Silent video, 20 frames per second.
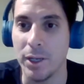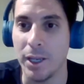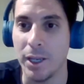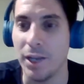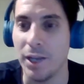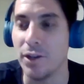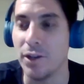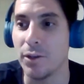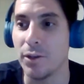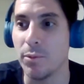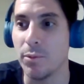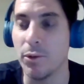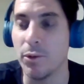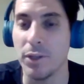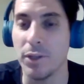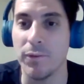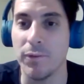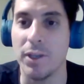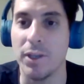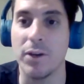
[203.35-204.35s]
And you could point
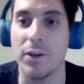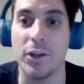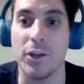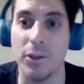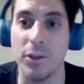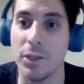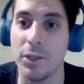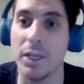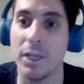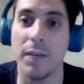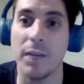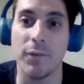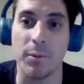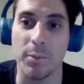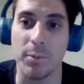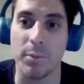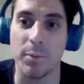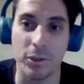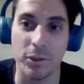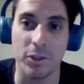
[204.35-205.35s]
the finger and you can give your
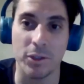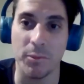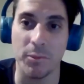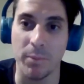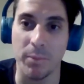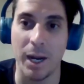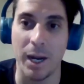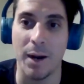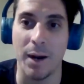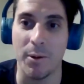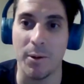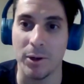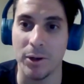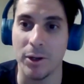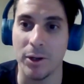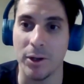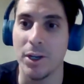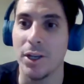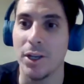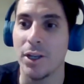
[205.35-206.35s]
personal power